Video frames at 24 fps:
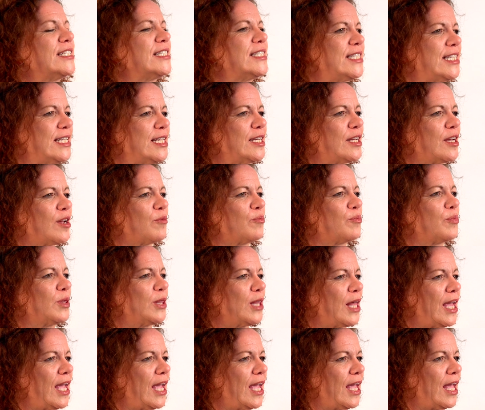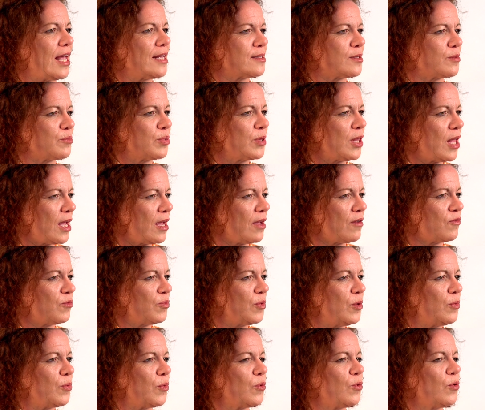I see it a play as a play of
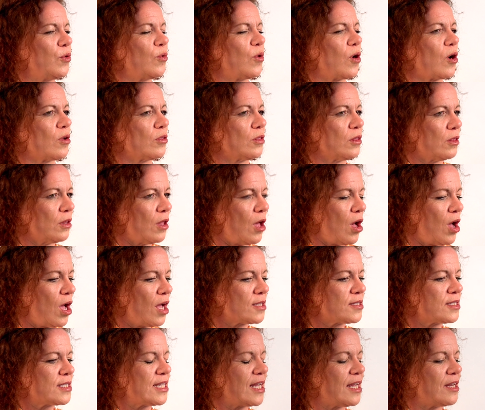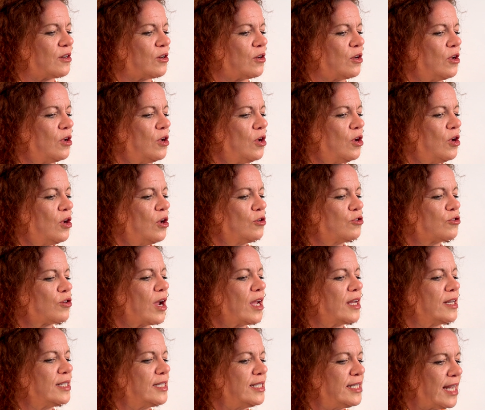people who are lost and
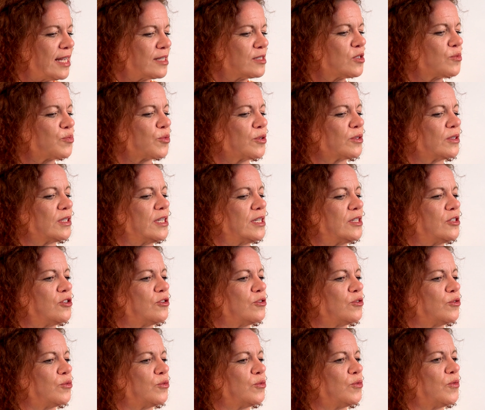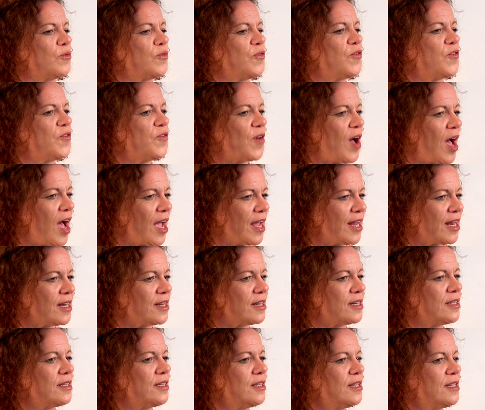trying desperately to
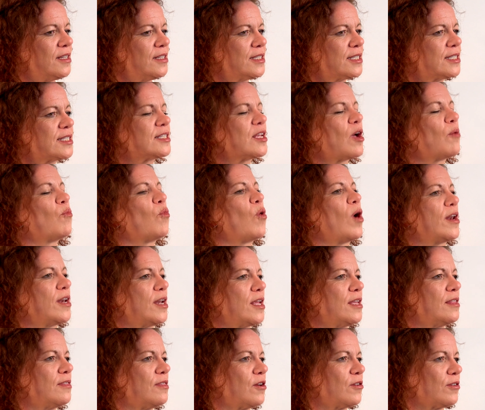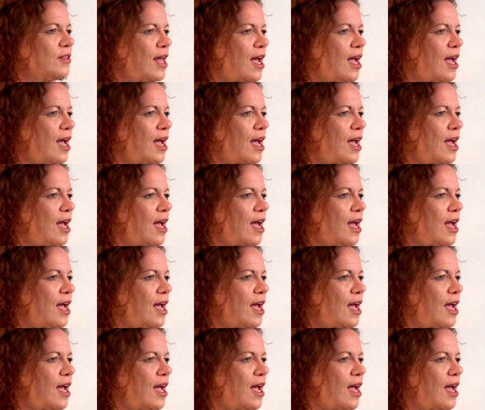find someone in their